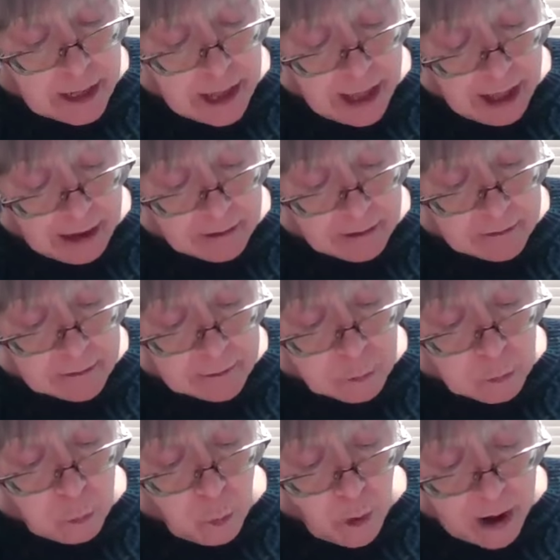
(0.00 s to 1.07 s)
health,
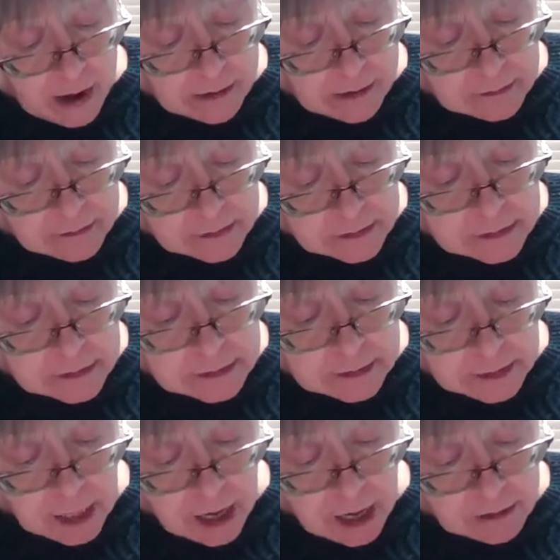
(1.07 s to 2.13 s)
wealth,
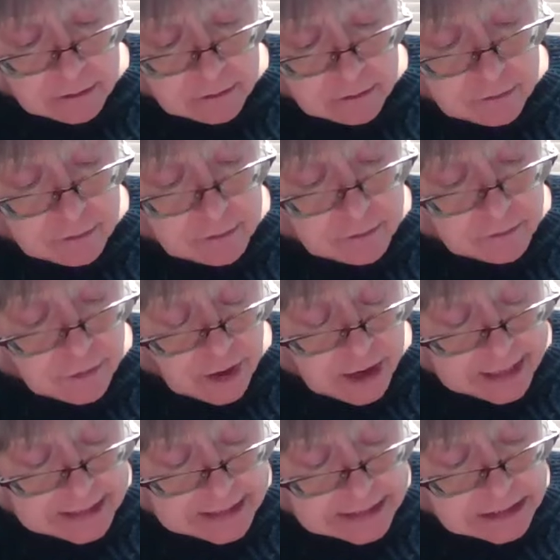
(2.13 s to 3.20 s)
love,
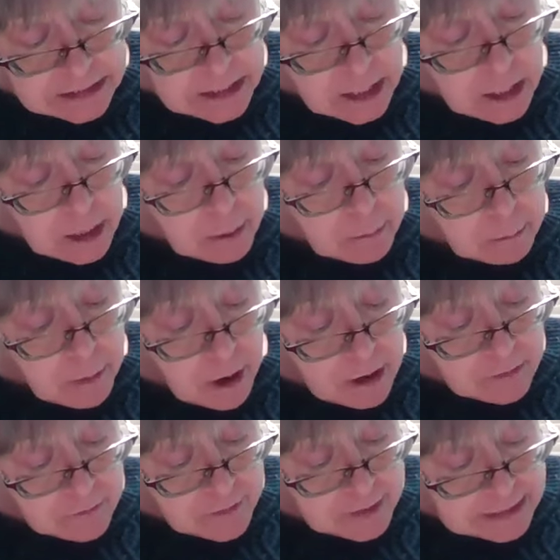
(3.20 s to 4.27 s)
friends,
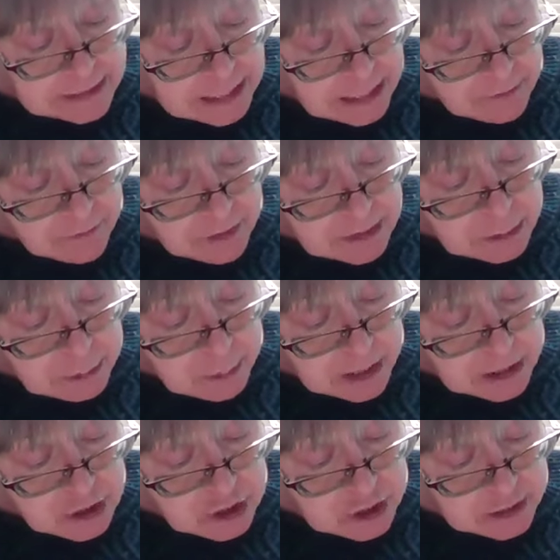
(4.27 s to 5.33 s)
perfect self
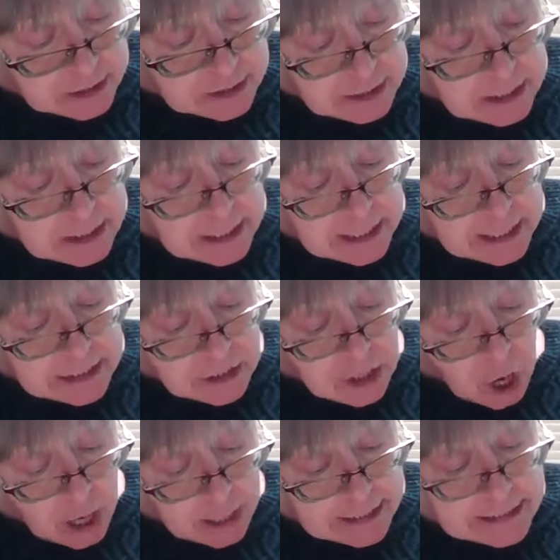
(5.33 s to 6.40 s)
expression, his
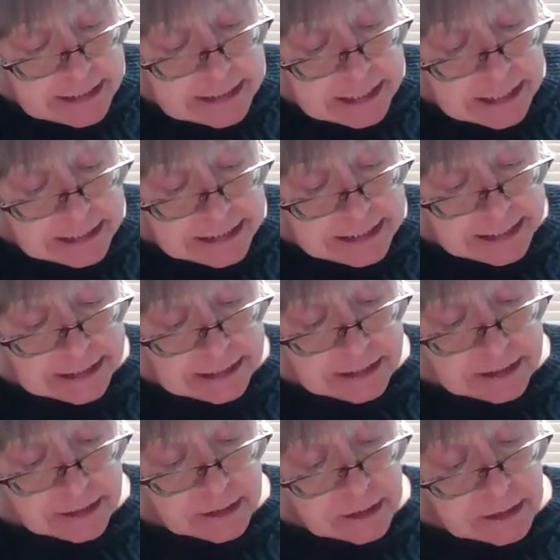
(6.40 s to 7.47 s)
highest
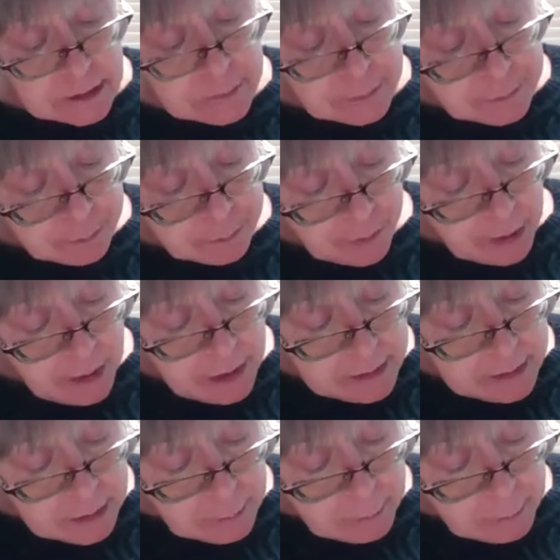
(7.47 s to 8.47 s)
ideals. The